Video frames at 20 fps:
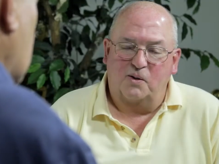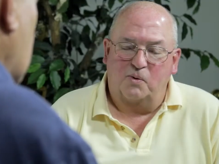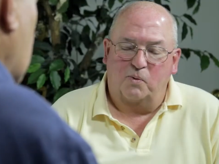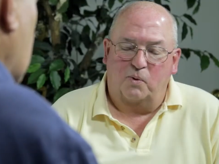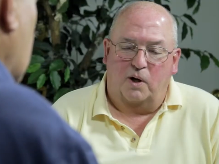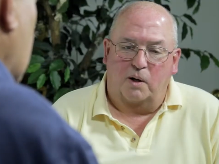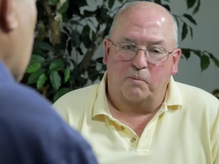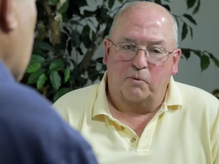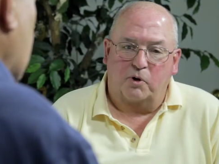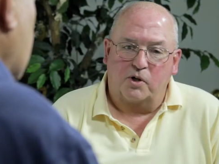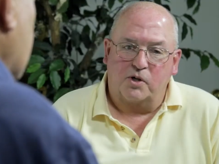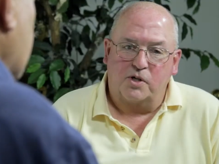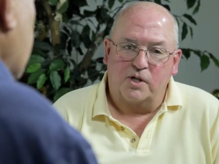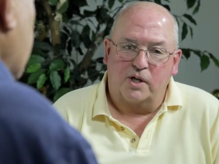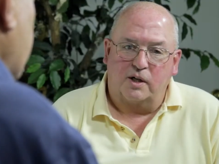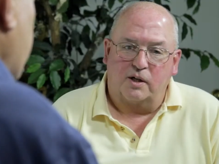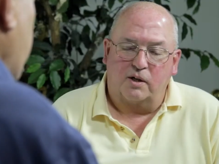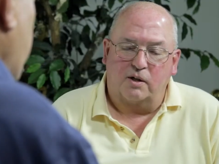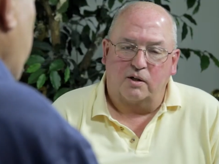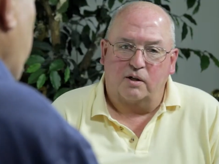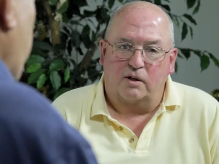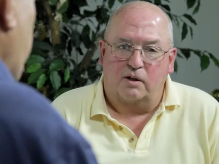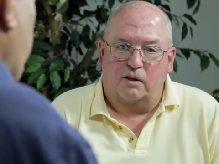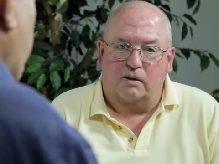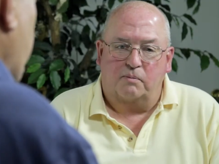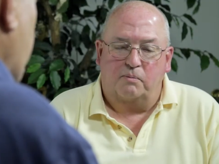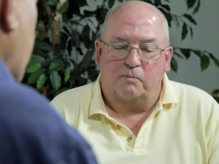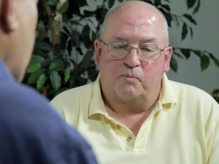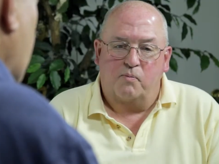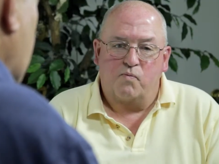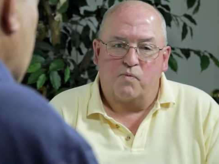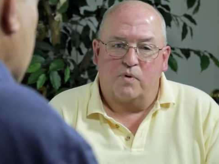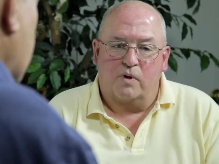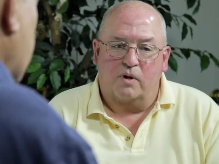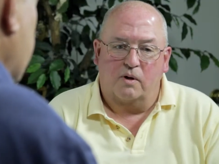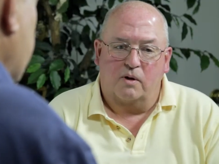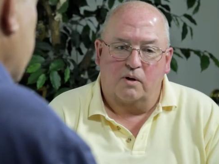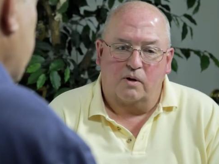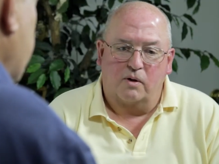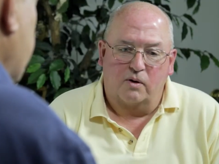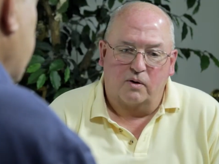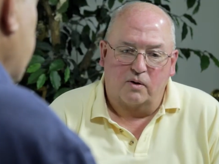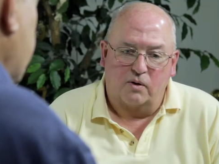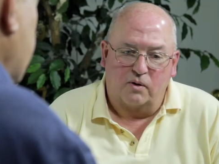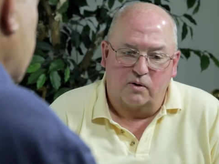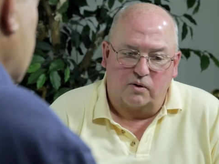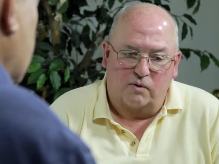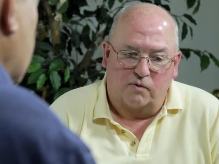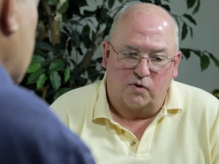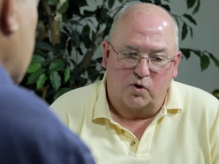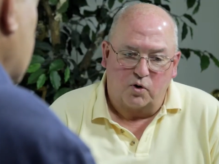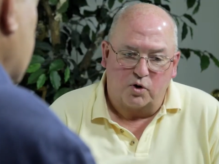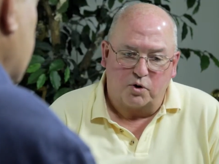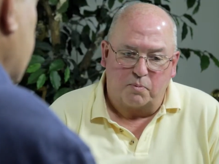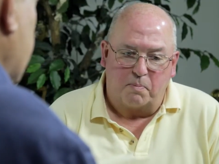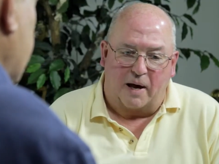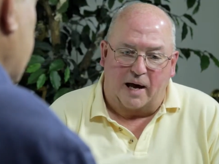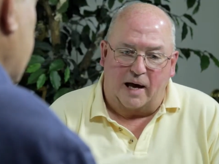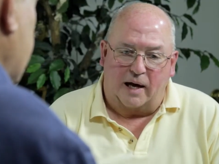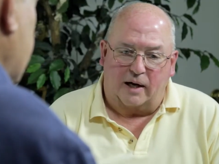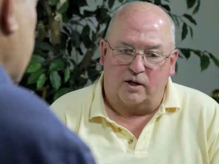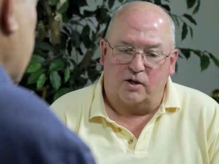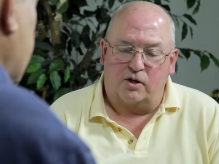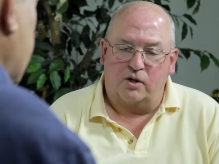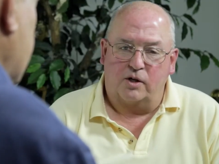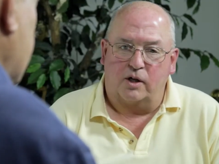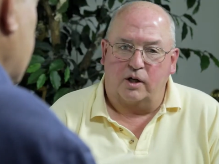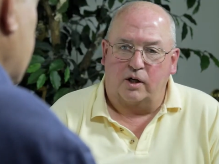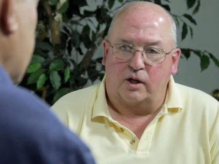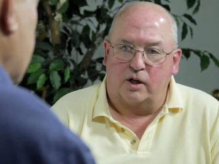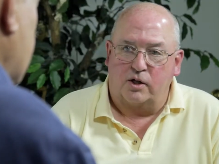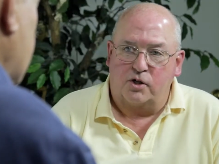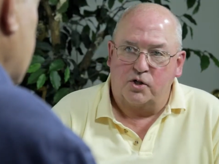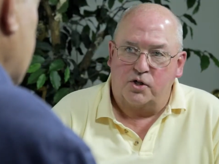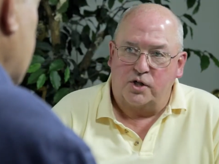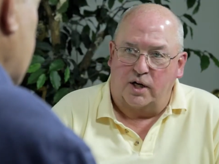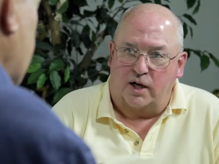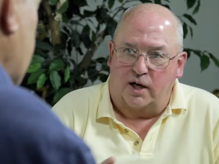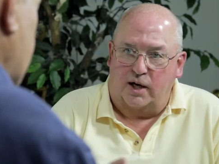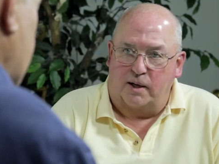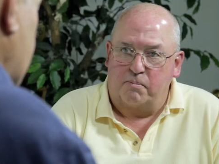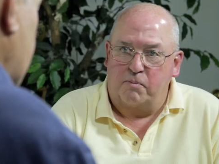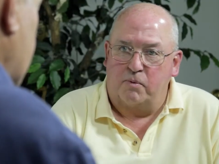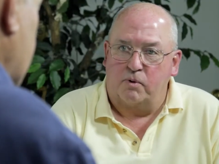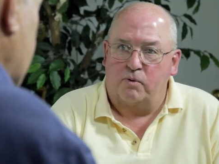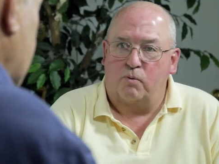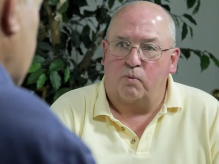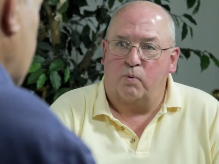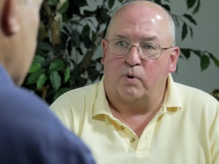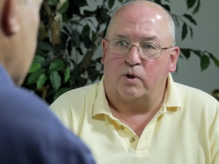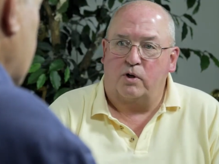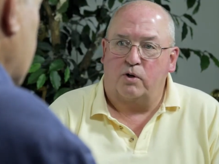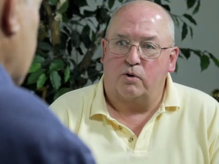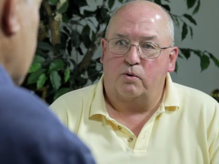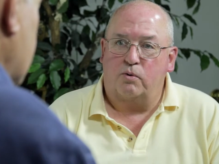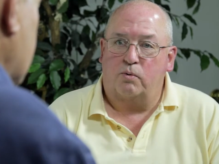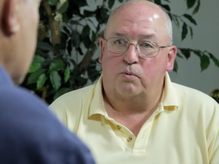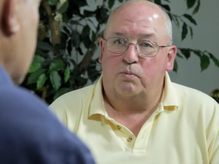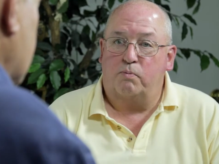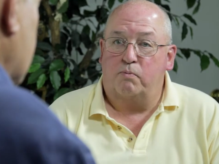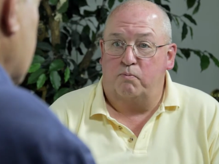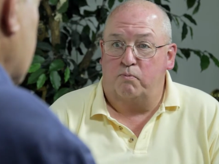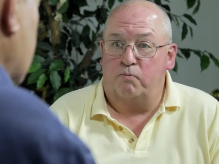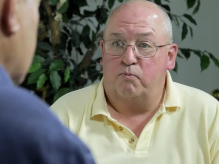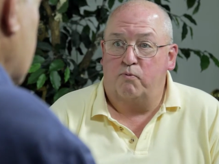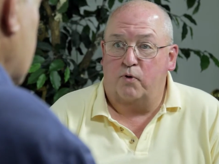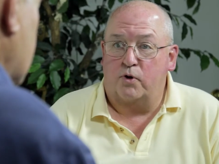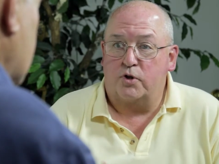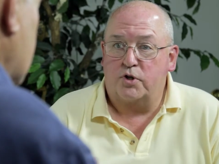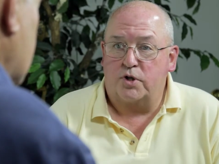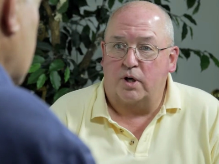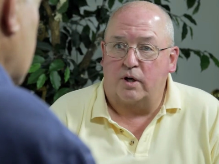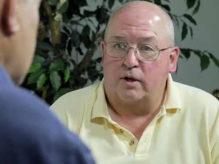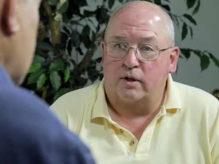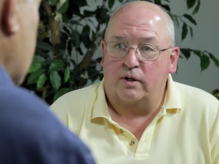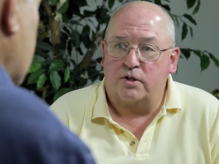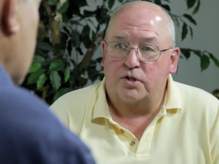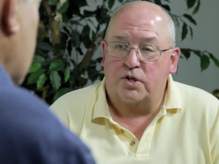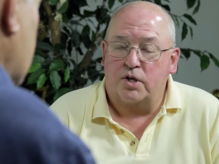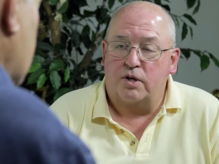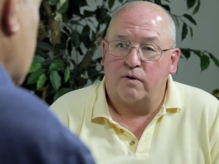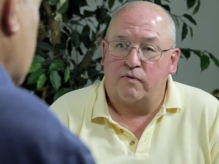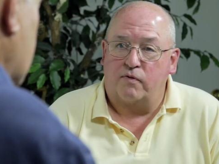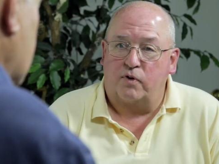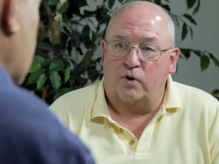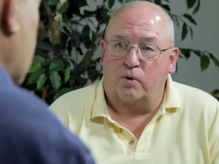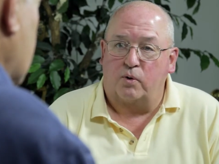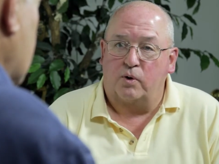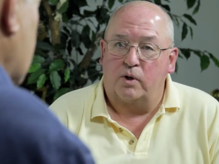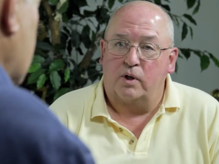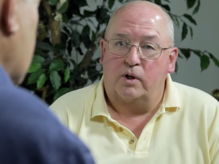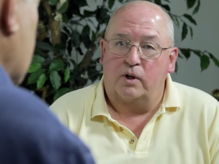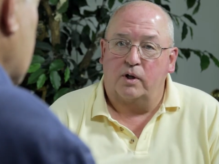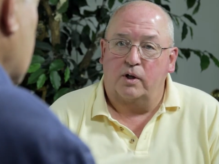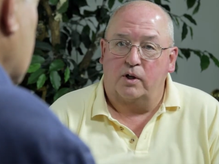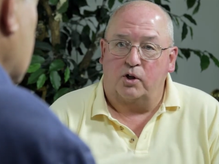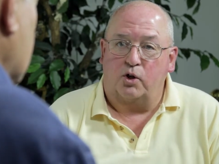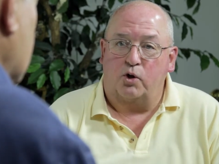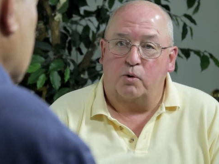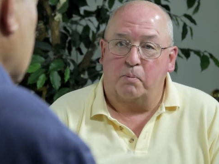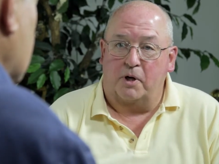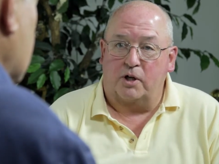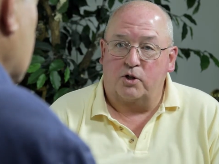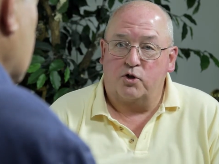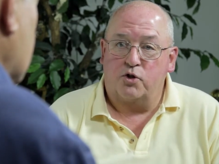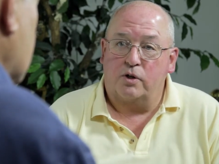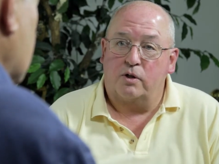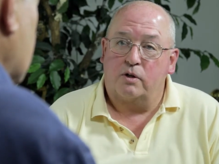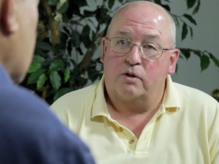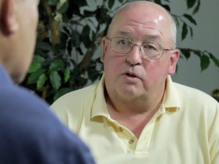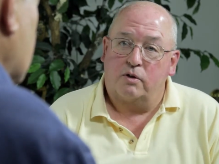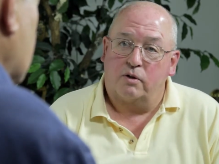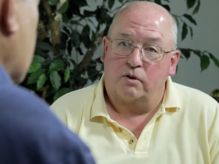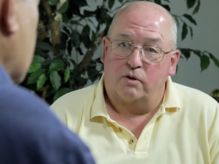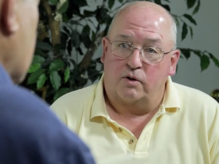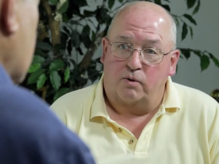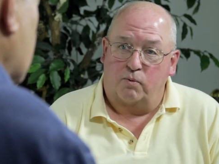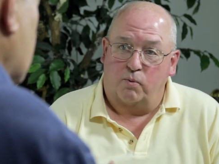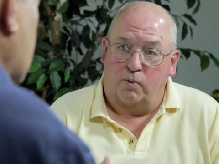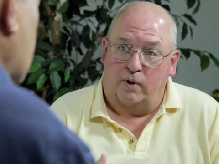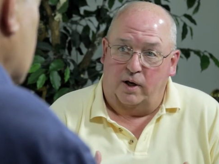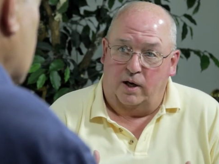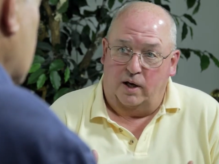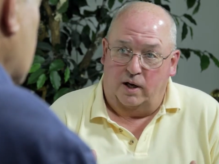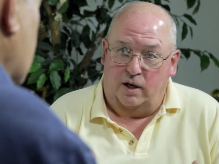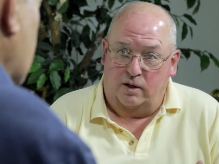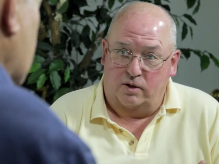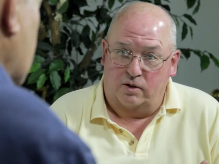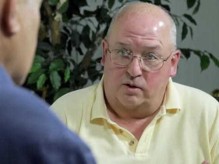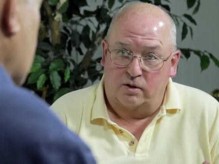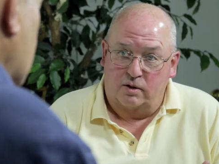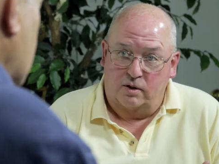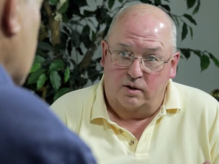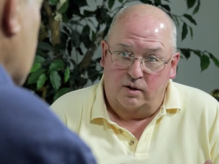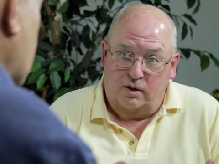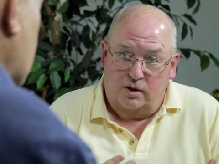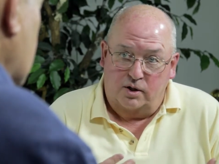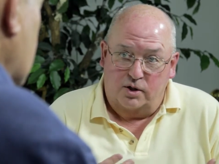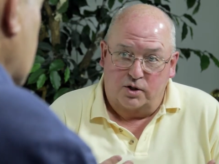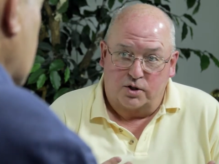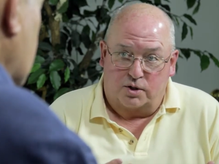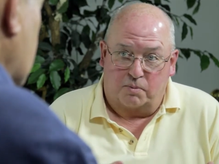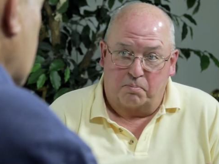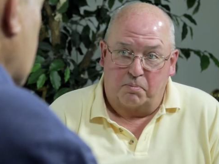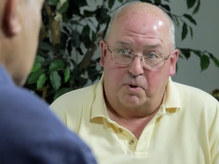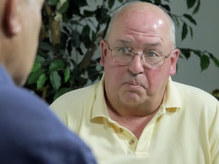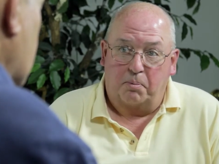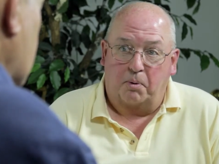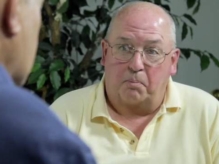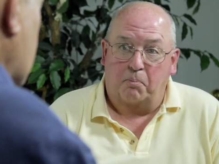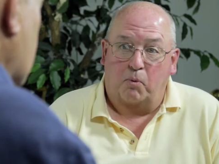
Well, I'm going to take the viewers back in time. When you first started this interview, you mentioned that we had some people